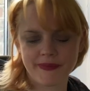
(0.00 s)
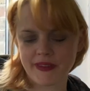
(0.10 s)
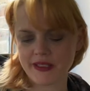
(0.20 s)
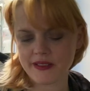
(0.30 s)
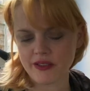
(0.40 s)

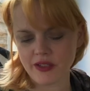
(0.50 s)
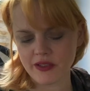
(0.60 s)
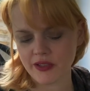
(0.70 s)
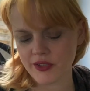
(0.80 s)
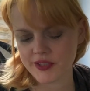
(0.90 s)
There's a lot of
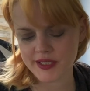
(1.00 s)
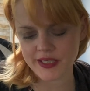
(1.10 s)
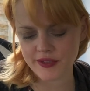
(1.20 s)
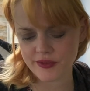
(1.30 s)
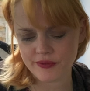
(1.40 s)
loss
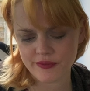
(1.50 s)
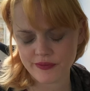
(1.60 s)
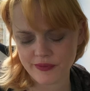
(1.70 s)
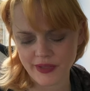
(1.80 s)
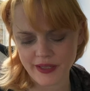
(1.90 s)
here.
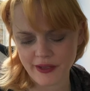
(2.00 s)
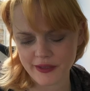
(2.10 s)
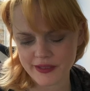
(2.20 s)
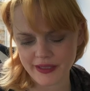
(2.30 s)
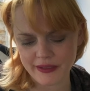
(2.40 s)

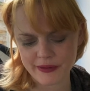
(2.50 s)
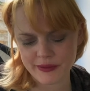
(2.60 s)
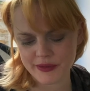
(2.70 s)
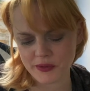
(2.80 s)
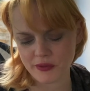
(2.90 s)
Like, I
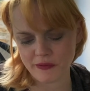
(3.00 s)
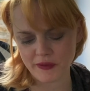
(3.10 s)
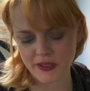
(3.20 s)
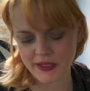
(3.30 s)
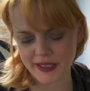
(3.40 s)
sort of
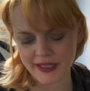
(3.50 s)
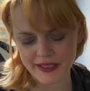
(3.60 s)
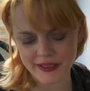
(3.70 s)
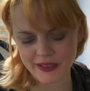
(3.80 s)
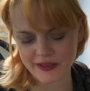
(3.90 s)
feel
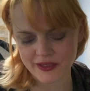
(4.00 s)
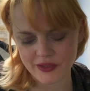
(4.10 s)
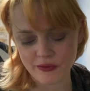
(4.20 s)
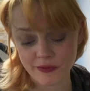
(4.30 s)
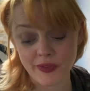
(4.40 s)
like
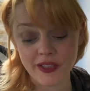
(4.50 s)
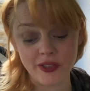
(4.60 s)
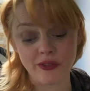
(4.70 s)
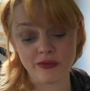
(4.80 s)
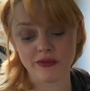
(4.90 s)
you feel